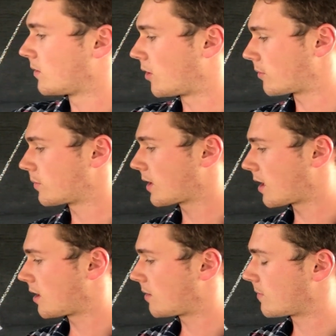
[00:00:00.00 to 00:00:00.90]
not
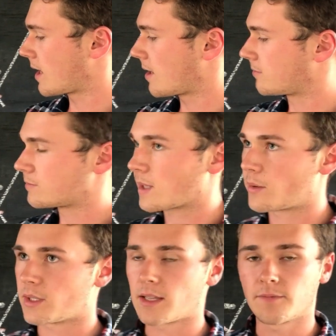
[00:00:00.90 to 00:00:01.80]
going to be able to